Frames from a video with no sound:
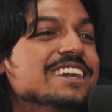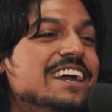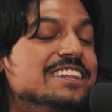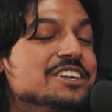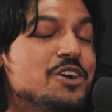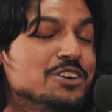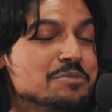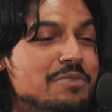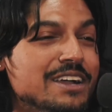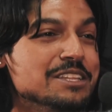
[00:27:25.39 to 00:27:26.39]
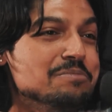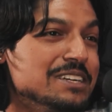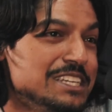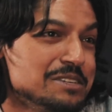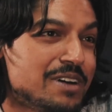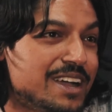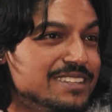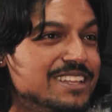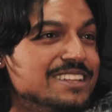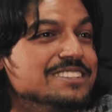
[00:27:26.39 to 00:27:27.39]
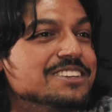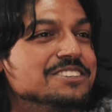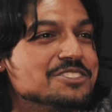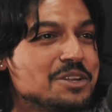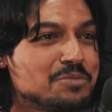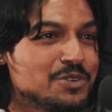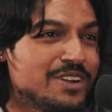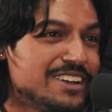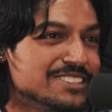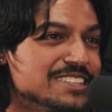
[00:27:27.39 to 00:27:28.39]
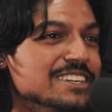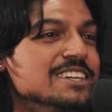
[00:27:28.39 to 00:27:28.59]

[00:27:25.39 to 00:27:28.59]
And they call the mind the monkey mind and it does jump around.